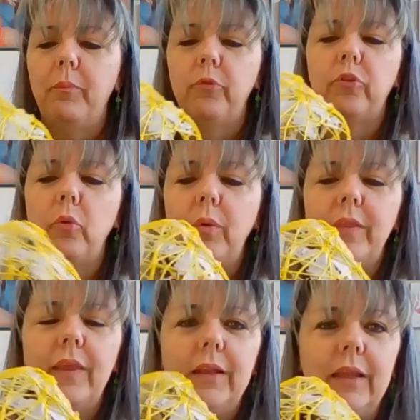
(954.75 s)
So
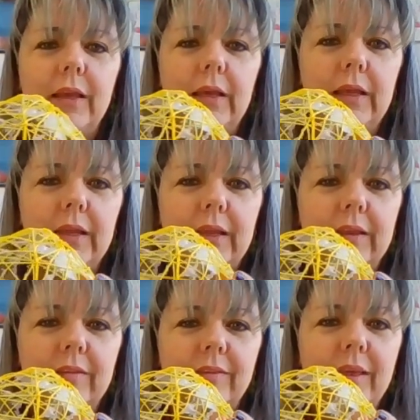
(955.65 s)
what they did
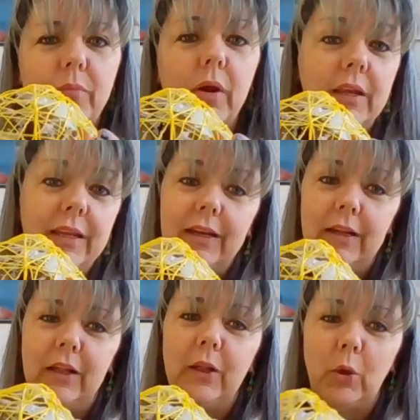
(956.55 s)
is they probably did
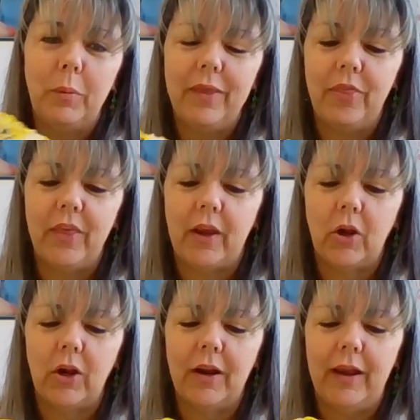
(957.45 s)
it a little bit
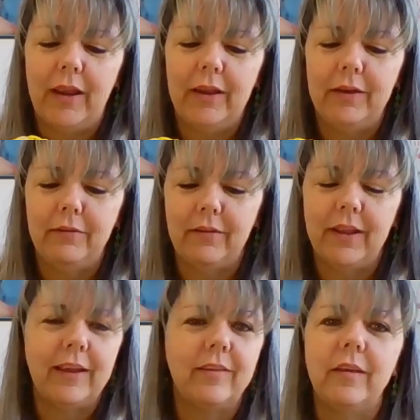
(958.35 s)
thicker, and
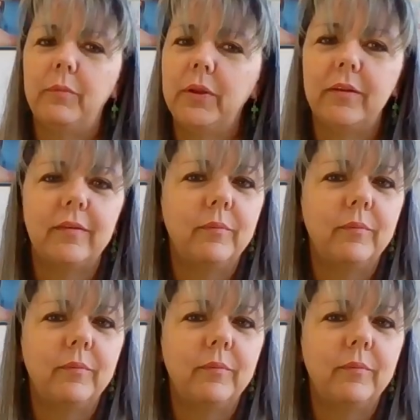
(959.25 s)
like I said, put it